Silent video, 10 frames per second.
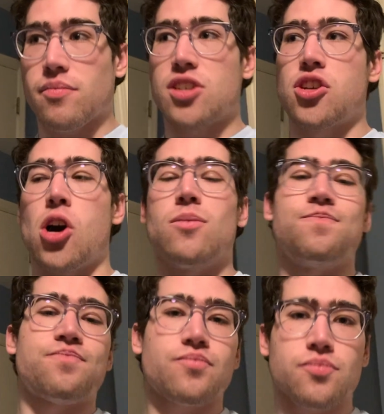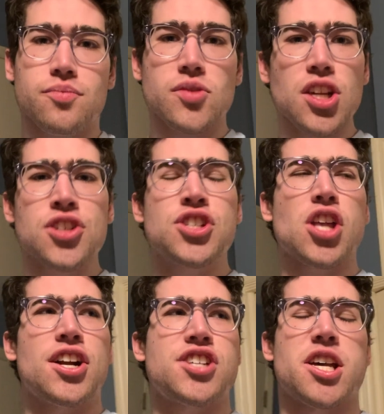so just
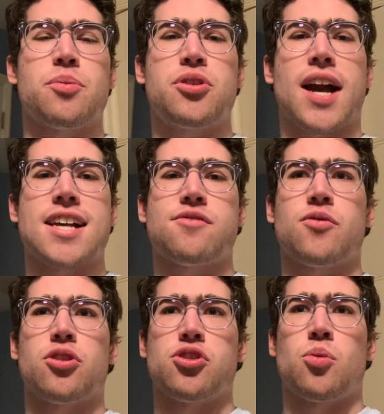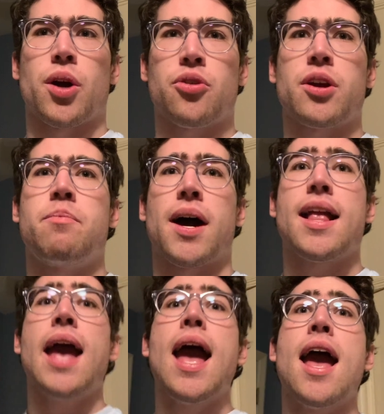thought I'd chat with you guys for those you wondering,
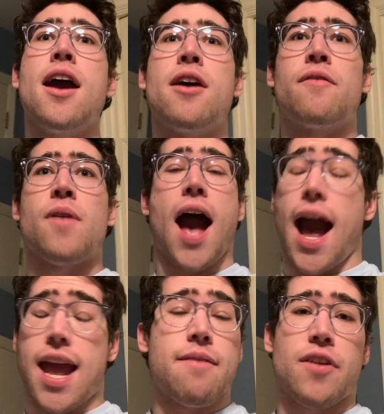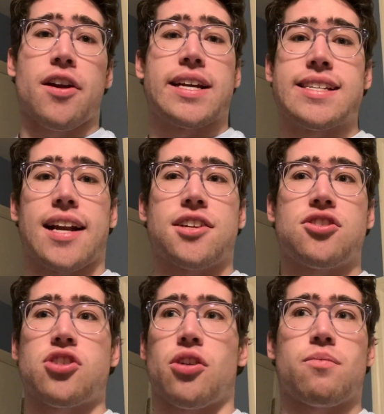but I am very excited to
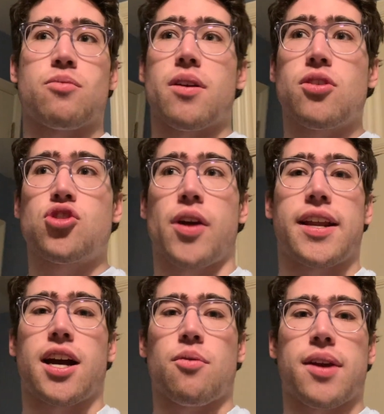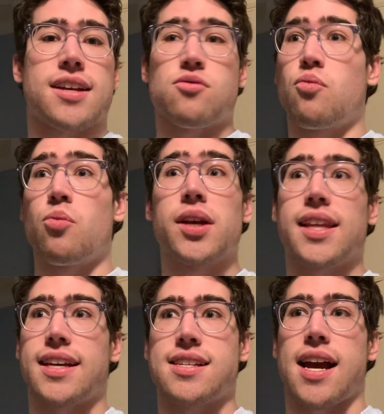start training on rings.
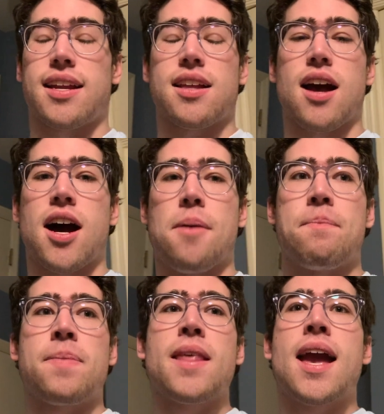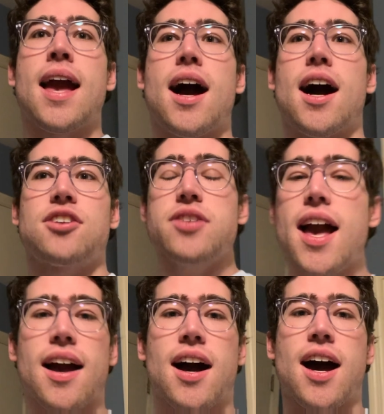Really excited. Um, uh, so
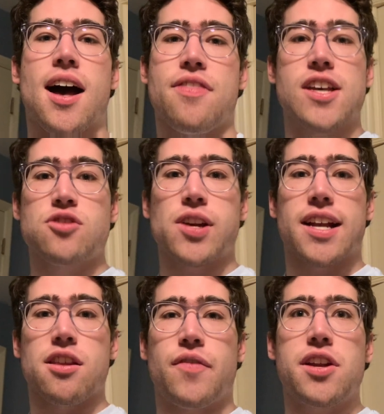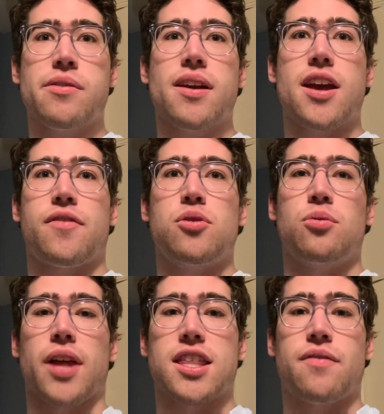yeah, uh, thanks for checking out the video. If you
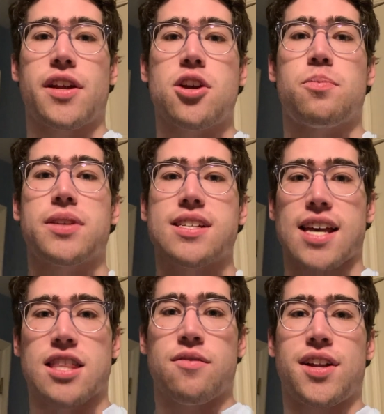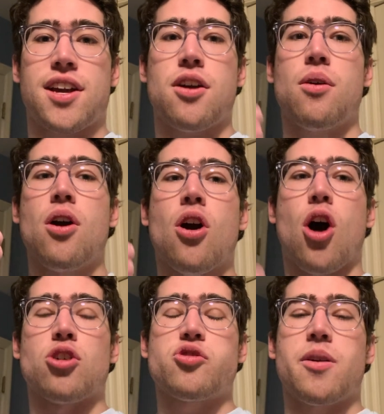like the video, please like the video.
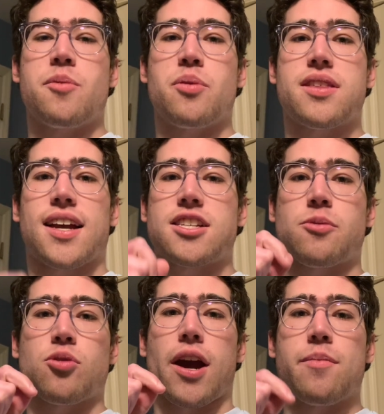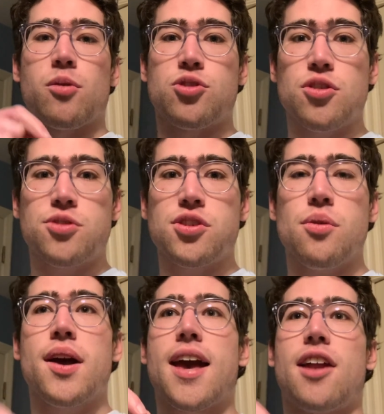Also hit me with a nice subscribe no
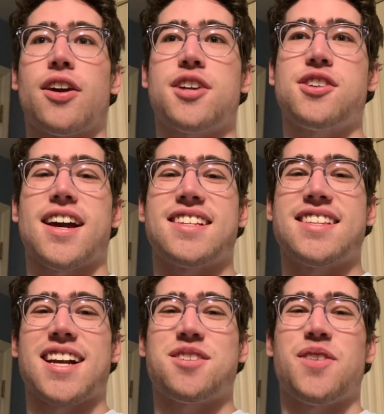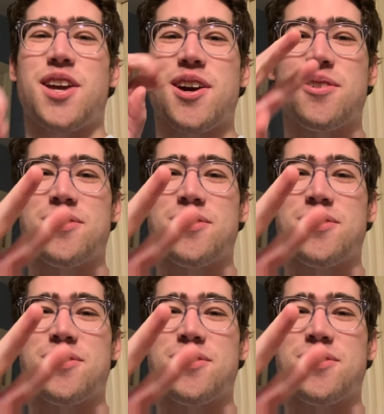jutsu, and I'll catch you guys in the next video.